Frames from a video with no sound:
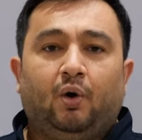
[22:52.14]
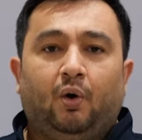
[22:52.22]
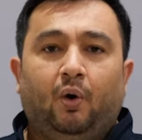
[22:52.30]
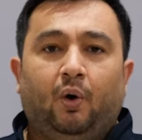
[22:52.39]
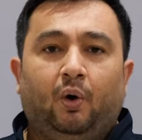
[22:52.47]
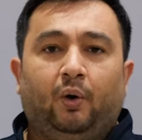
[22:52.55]

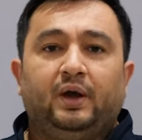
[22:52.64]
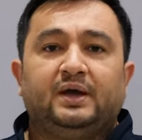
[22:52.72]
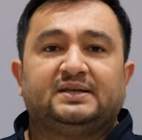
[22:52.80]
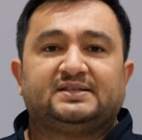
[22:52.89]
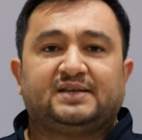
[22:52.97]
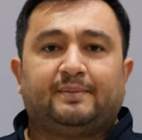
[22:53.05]
or
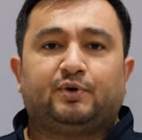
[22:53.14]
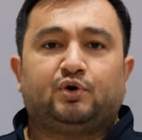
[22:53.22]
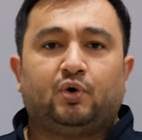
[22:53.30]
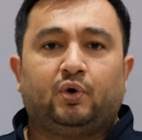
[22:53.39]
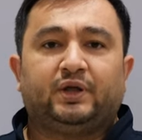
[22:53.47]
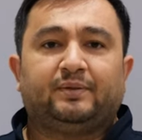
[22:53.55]
some
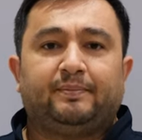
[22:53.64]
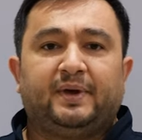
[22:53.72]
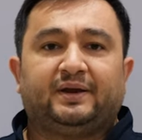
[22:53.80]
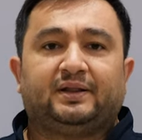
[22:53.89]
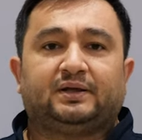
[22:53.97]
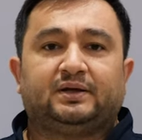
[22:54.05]
chronic
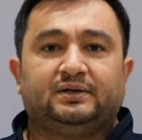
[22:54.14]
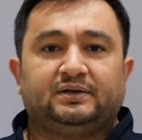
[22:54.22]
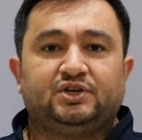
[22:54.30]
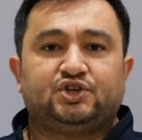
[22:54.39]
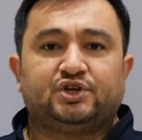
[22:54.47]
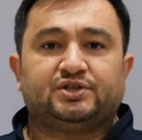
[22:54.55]
medical
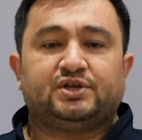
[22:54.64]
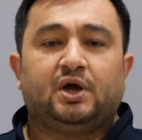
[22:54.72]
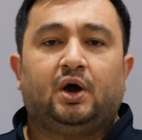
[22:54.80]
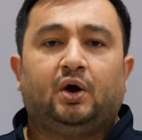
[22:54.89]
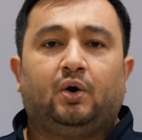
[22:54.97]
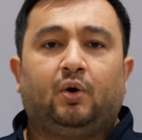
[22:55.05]
conditions
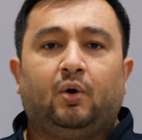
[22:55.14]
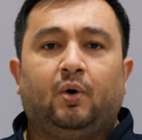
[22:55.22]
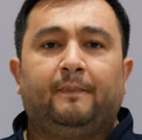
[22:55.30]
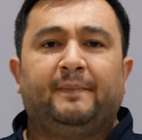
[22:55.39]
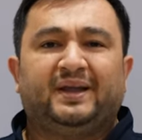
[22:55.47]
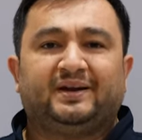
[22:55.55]
or
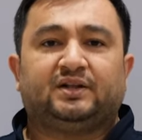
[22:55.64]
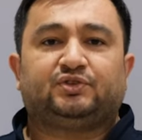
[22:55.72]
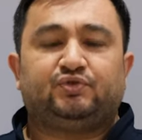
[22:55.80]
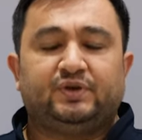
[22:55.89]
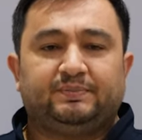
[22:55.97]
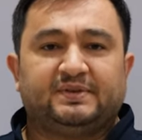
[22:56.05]
medical
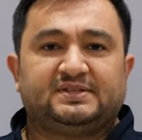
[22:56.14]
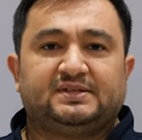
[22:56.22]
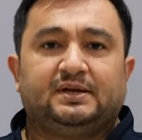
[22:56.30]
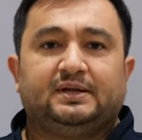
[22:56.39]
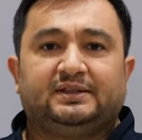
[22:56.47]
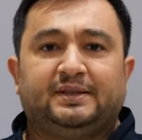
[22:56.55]

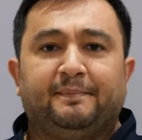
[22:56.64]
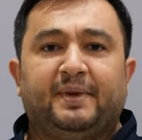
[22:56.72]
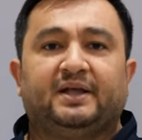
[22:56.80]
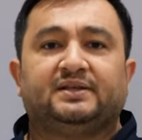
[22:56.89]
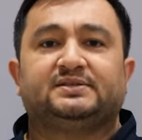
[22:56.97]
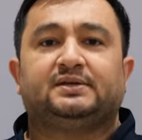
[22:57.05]
treatments the
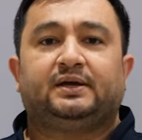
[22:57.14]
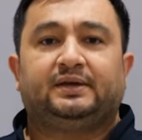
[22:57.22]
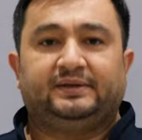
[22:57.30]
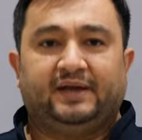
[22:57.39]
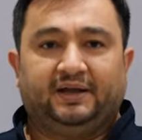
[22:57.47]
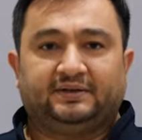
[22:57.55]
males
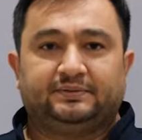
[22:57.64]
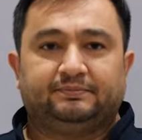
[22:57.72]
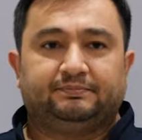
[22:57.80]
get.